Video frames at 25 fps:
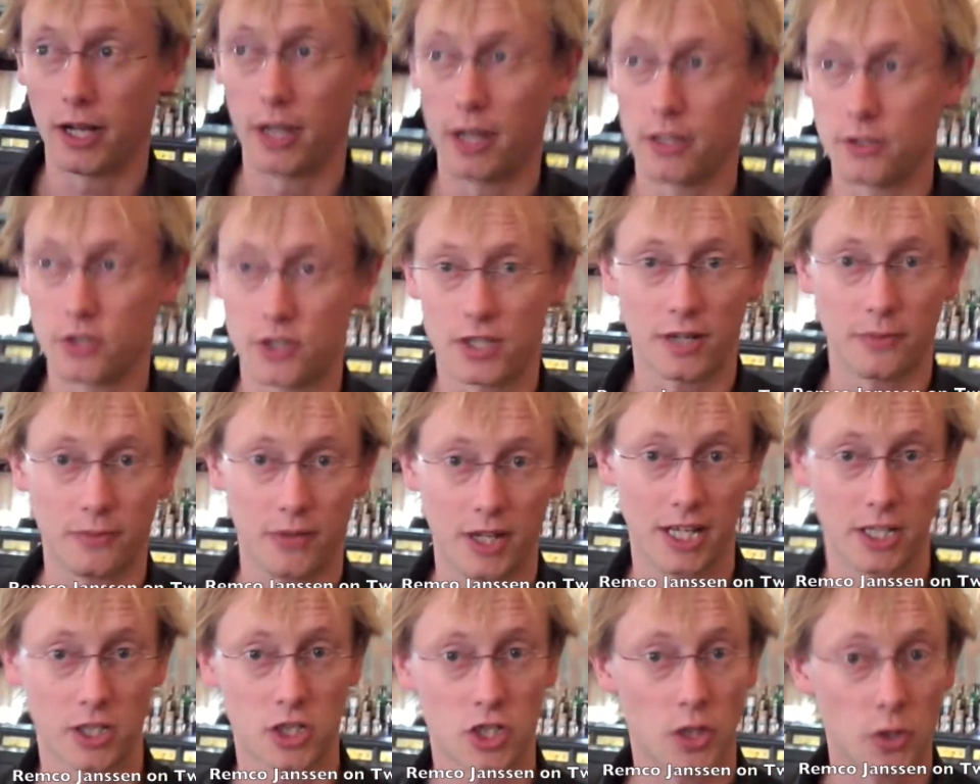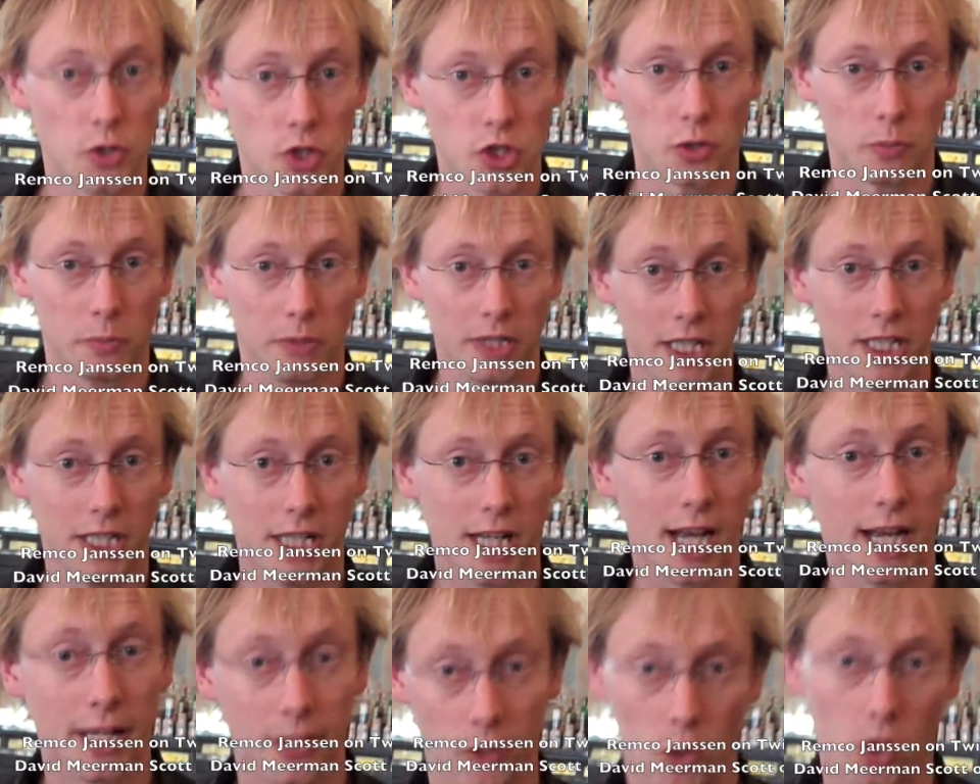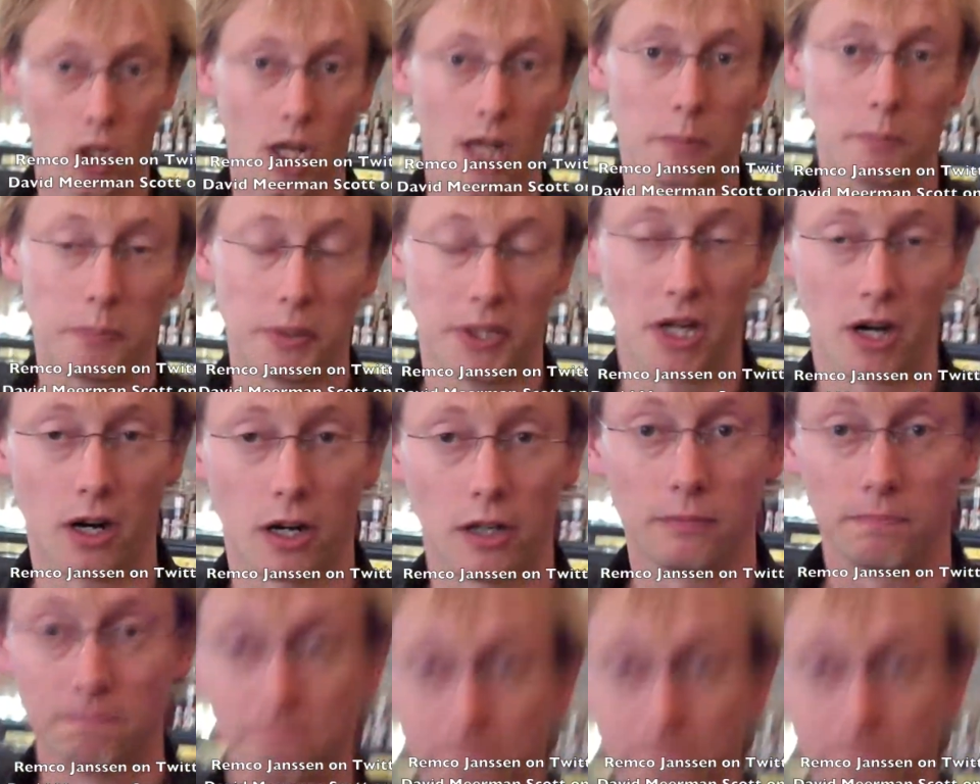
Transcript: stuff like social media and online PR.